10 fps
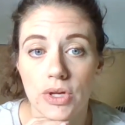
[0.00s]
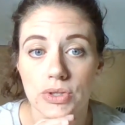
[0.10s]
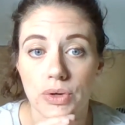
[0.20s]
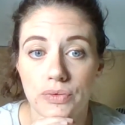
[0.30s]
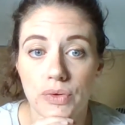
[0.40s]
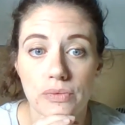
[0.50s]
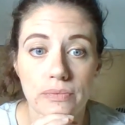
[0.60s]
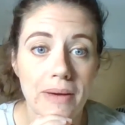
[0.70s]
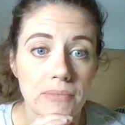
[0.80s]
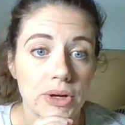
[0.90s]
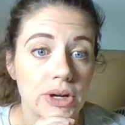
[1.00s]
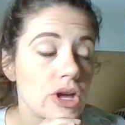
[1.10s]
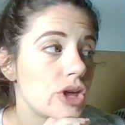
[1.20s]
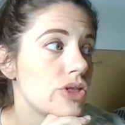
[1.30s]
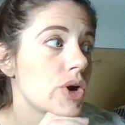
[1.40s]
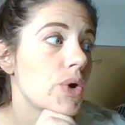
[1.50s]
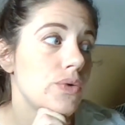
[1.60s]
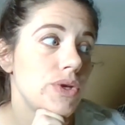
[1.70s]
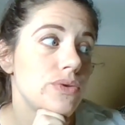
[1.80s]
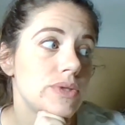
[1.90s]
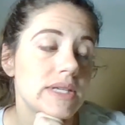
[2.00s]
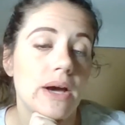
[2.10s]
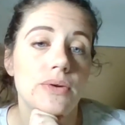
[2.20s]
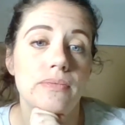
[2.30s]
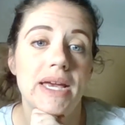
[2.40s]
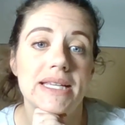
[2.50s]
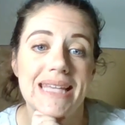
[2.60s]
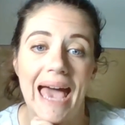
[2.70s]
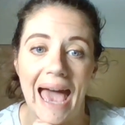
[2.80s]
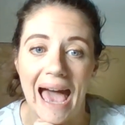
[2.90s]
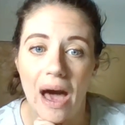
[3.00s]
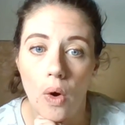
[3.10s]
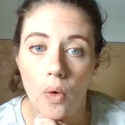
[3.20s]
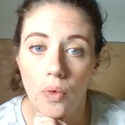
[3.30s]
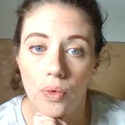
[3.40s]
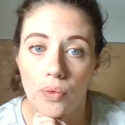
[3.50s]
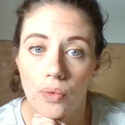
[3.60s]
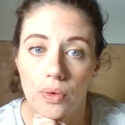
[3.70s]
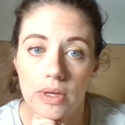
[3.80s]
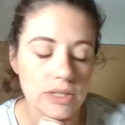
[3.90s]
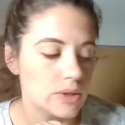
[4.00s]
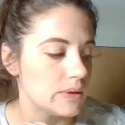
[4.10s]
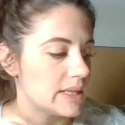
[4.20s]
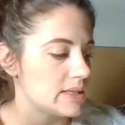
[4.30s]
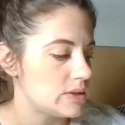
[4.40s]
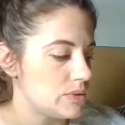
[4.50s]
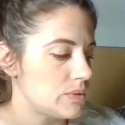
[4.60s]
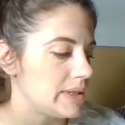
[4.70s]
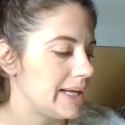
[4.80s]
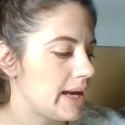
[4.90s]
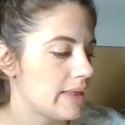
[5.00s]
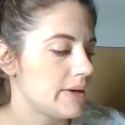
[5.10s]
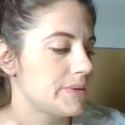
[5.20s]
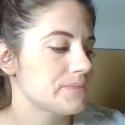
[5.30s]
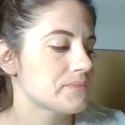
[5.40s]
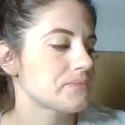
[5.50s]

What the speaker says: So if you remember, the OU sound makes ow. So let's do one together.